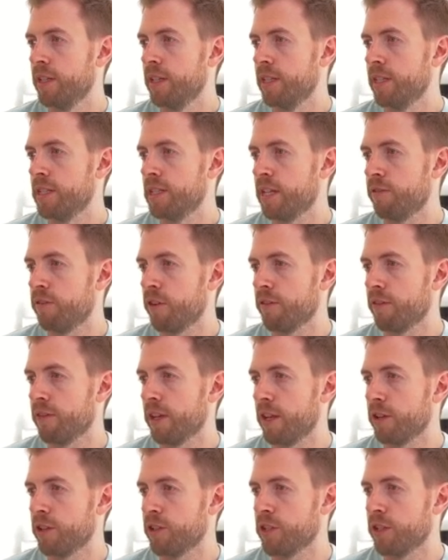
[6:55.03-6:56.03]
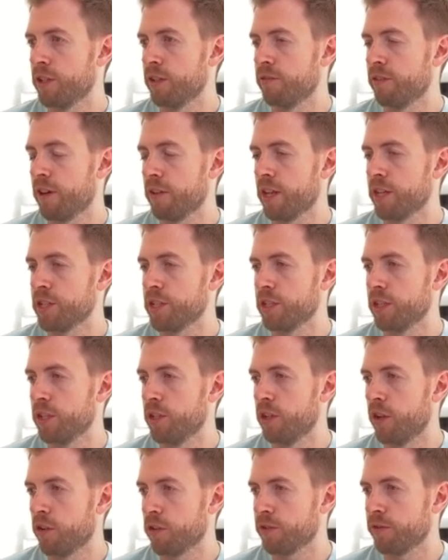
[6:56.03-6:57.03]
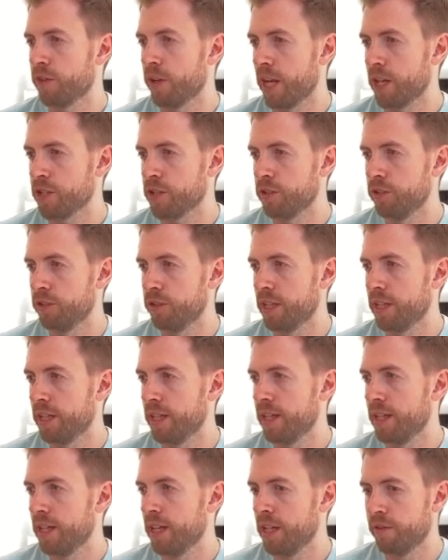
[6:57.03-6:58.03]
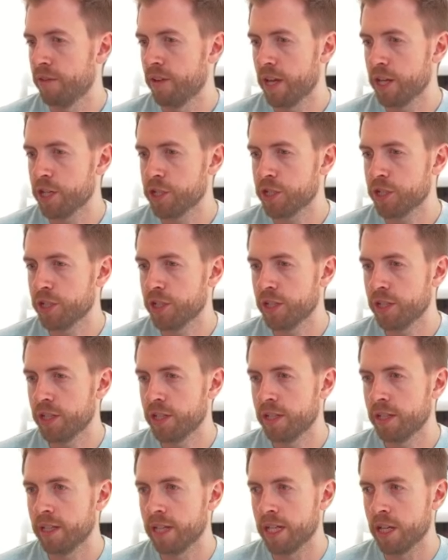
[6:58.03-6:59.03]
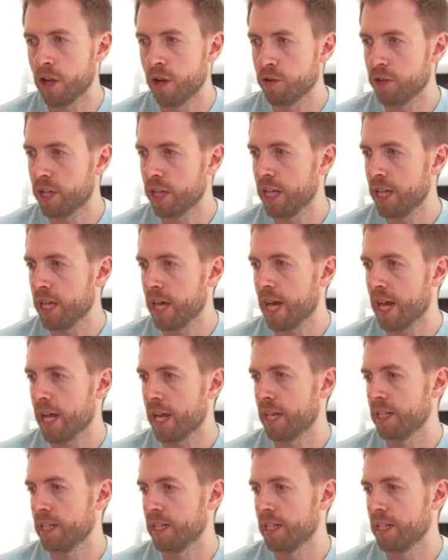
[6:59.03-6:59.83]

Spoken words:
DeFi foundation that unlocks financial innovation, Inoki, and